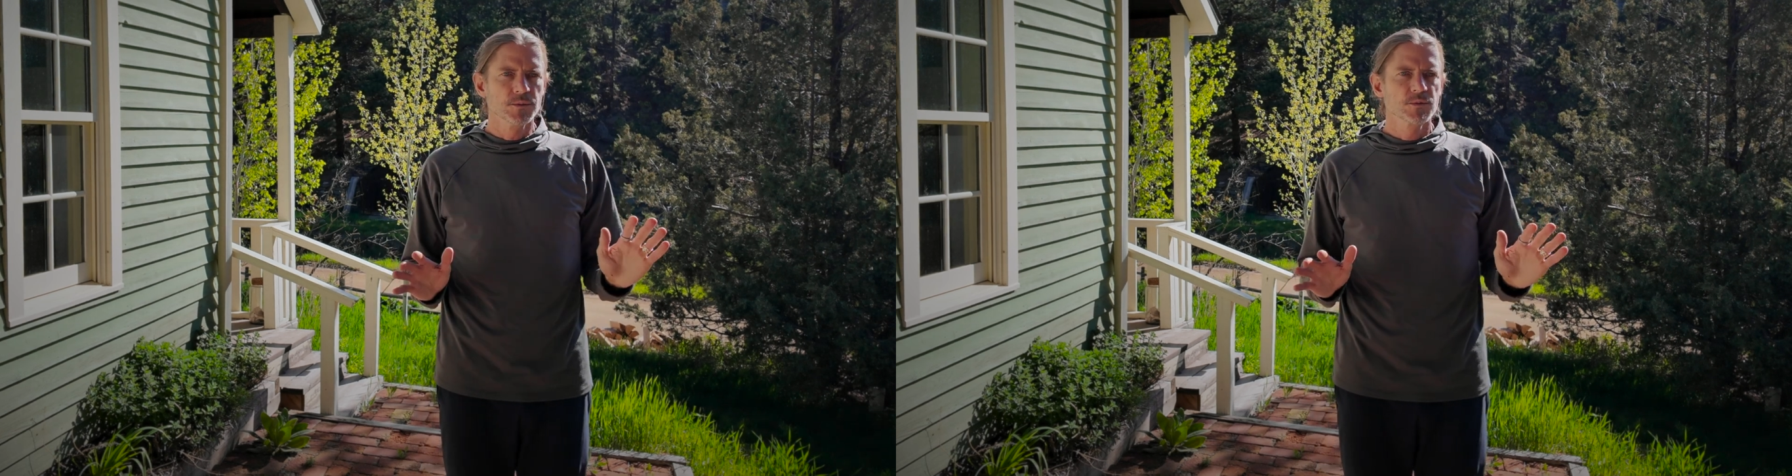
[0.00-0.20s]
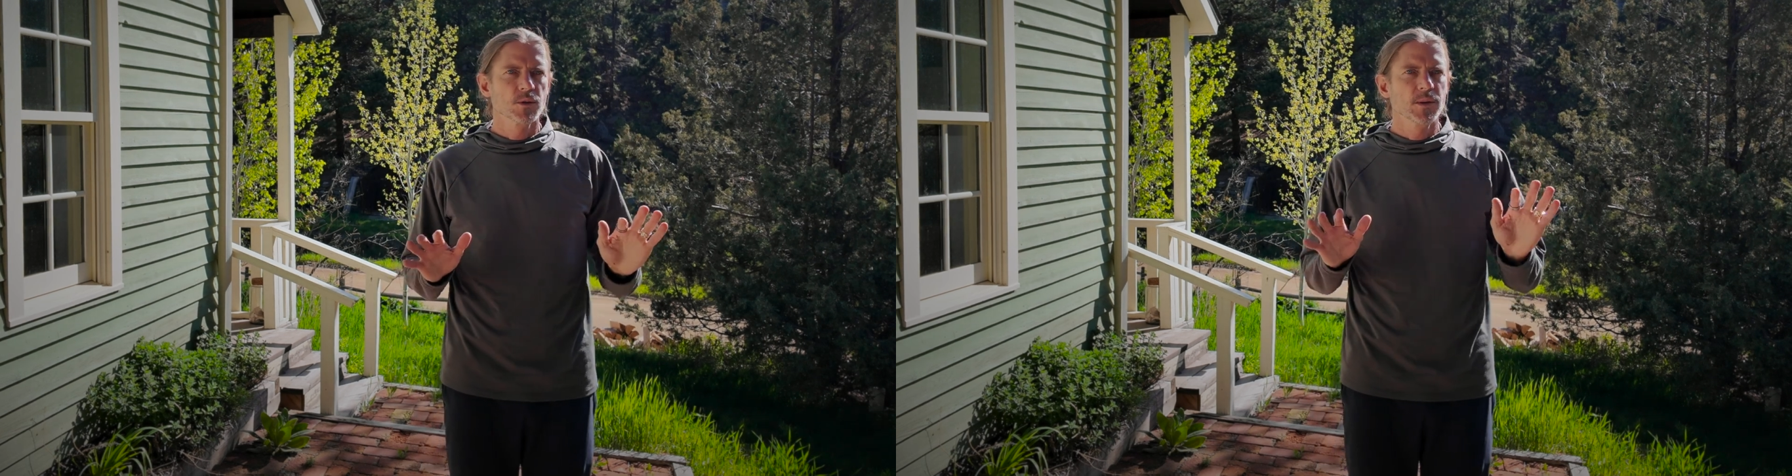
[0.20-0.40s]

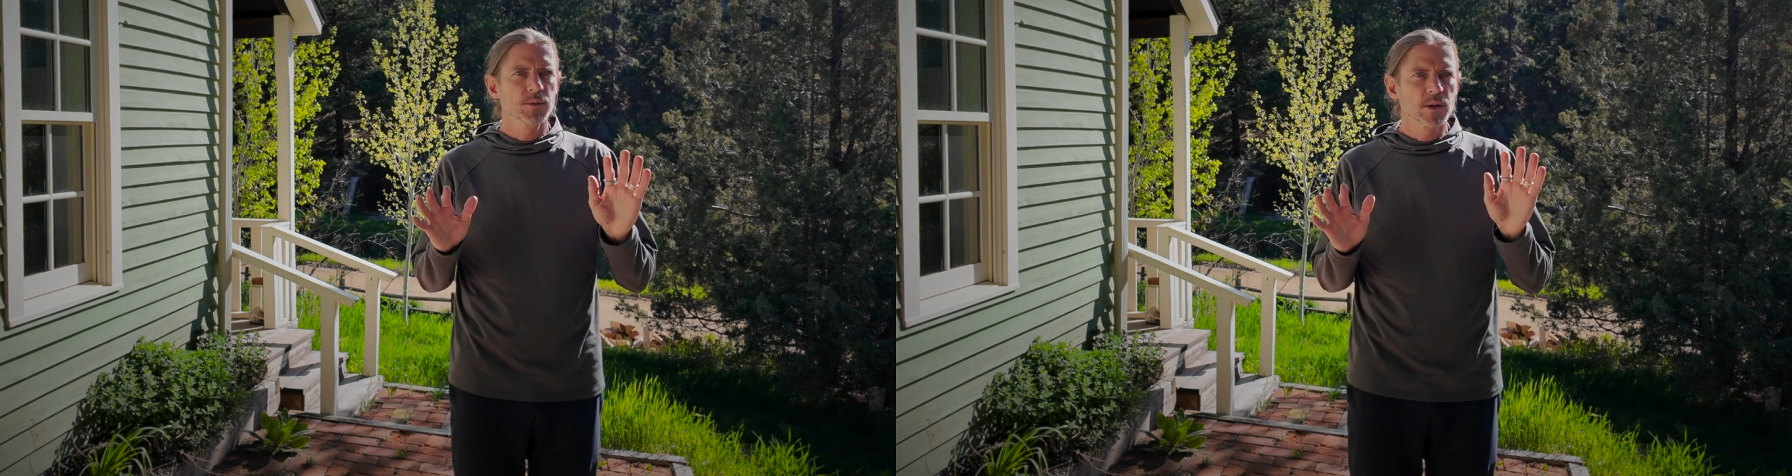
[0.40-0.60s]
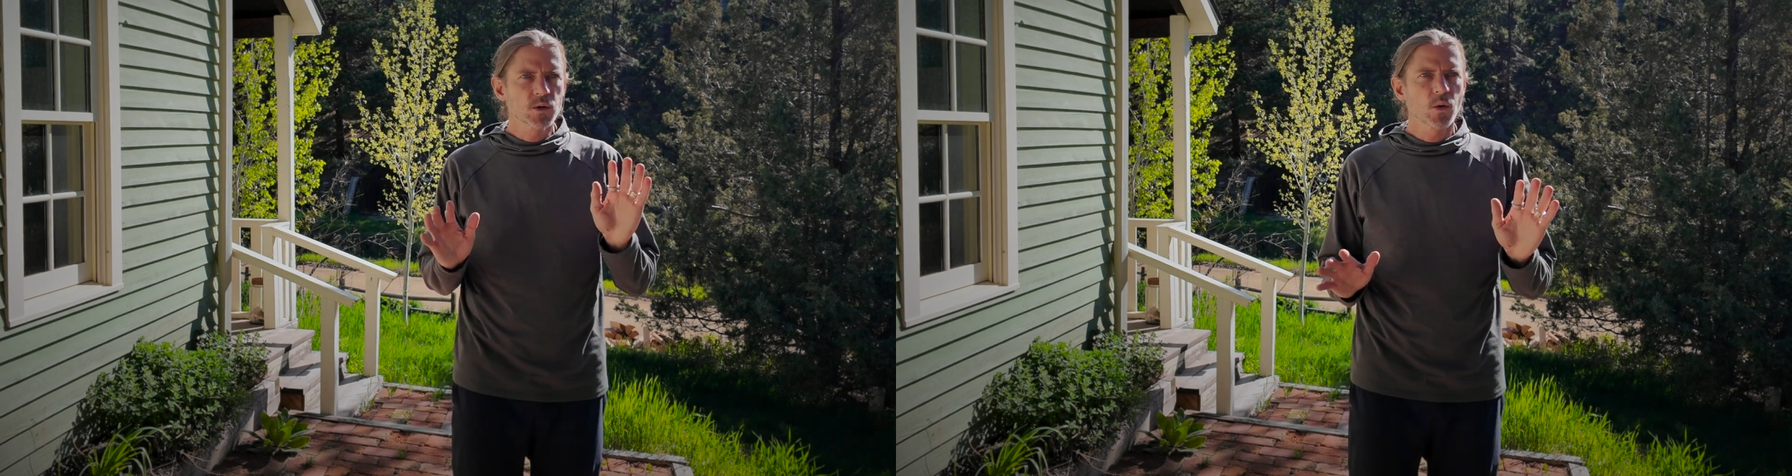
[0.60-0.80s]
So when
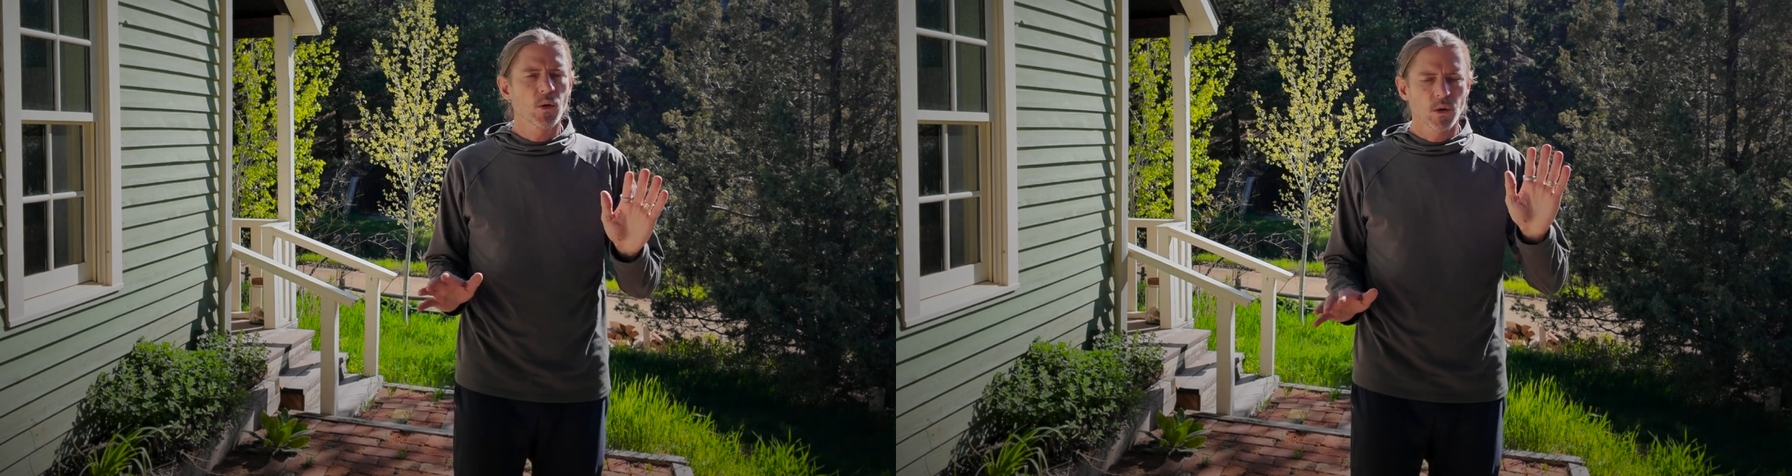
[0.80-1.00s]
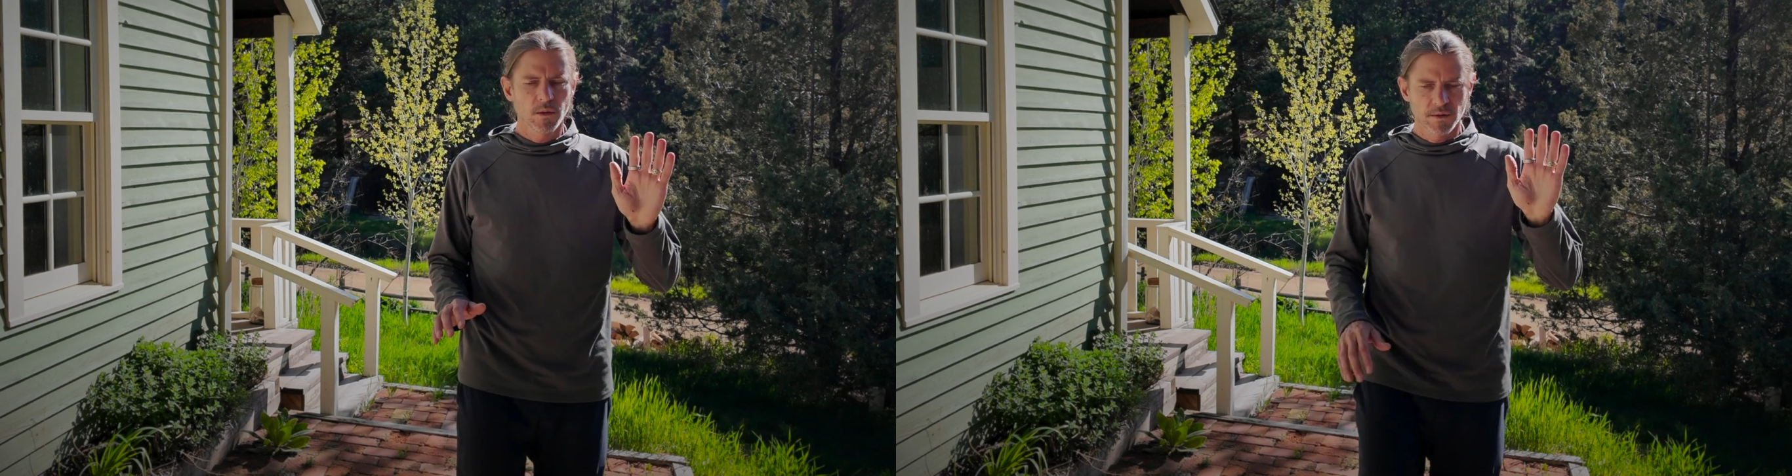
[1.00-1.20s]
we
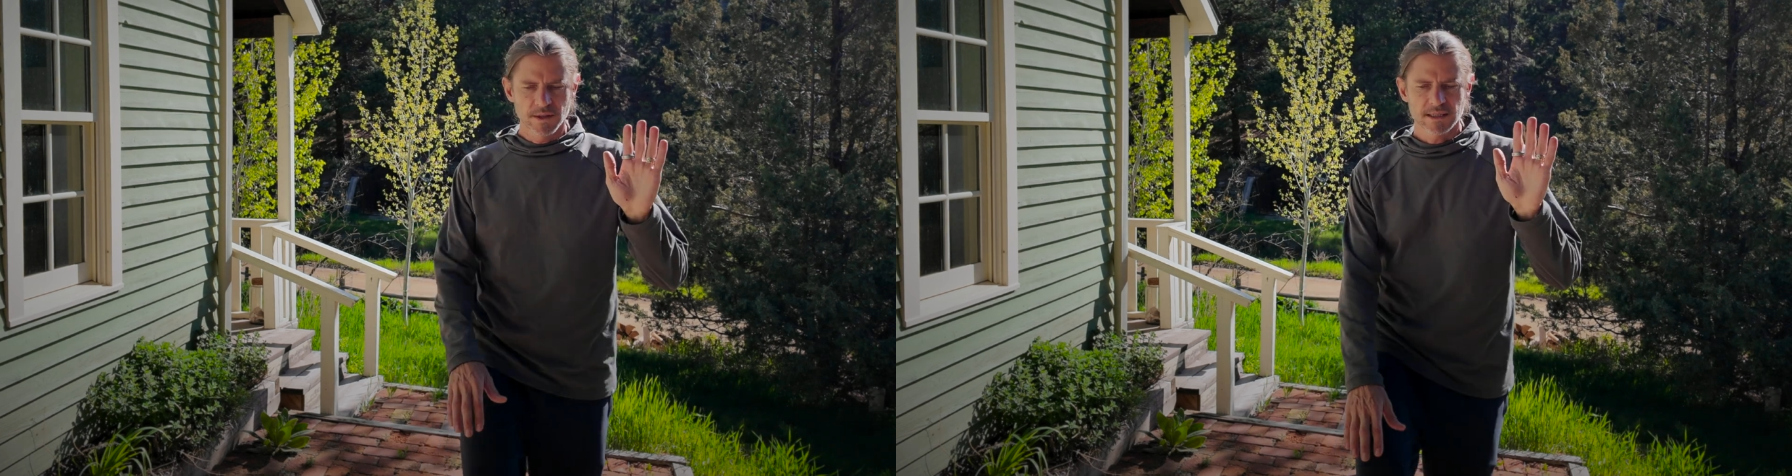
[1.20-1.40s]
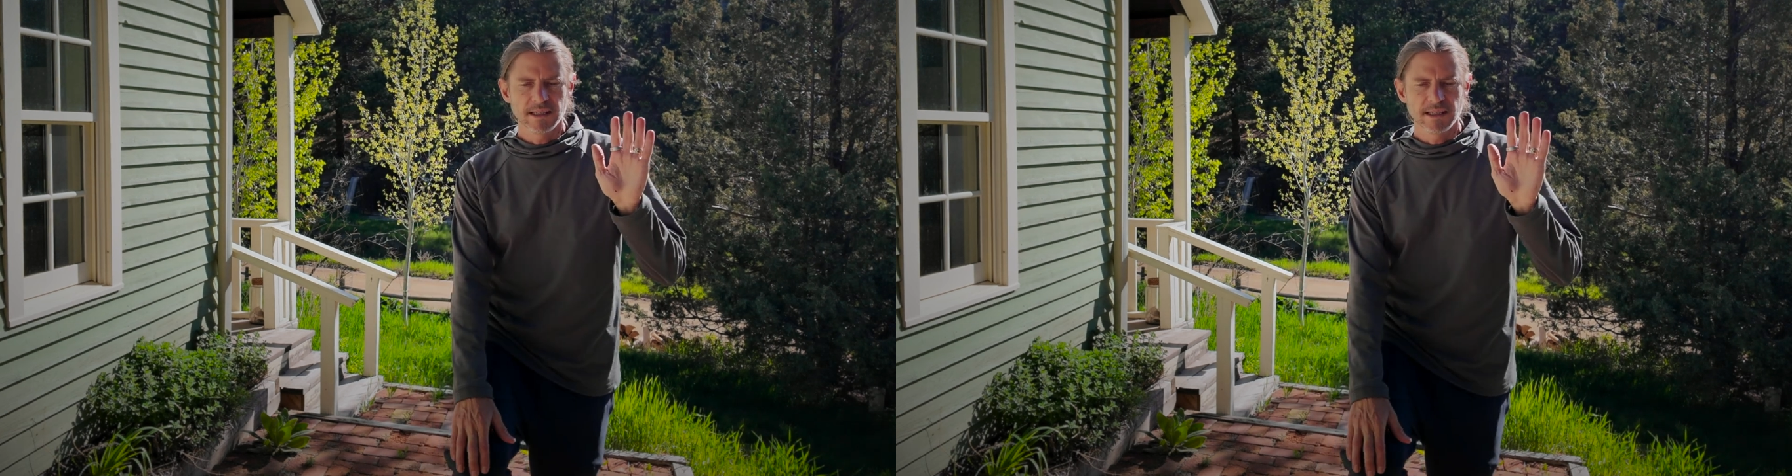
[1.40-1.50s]
crawl, this